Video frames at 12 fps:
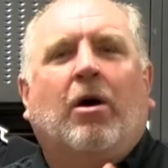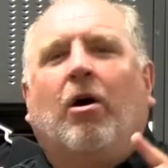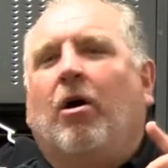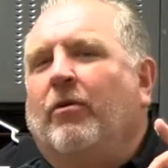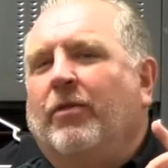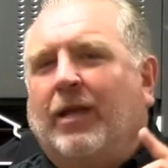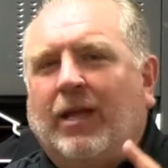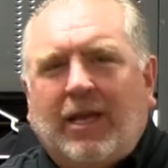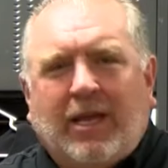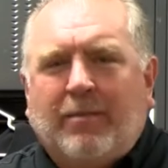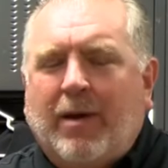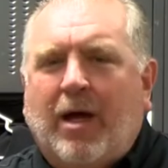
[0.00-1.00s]
all the
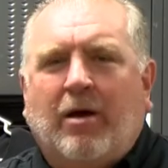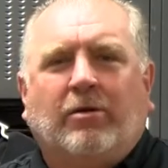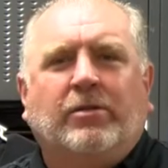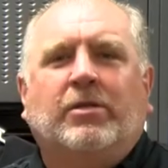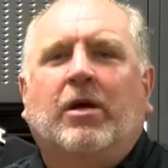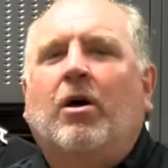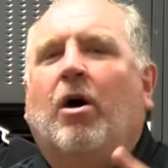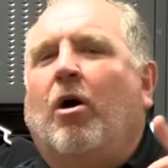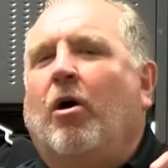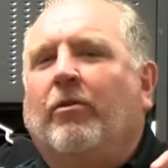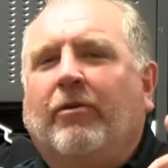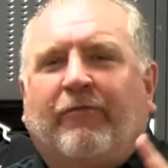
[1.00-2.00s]
emails,
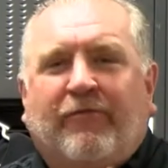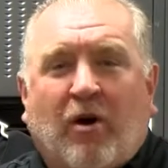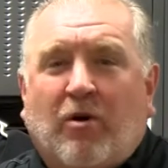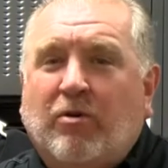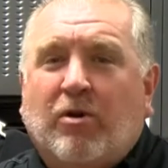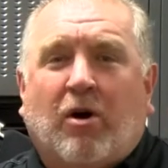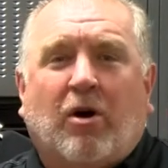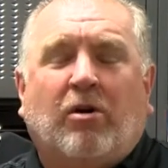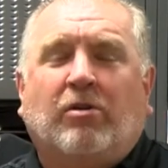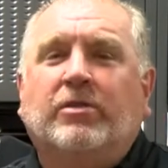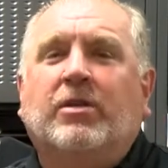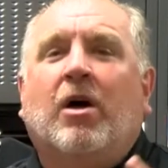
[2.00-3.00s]
all the phone
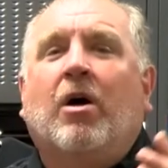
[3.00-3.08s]
calls,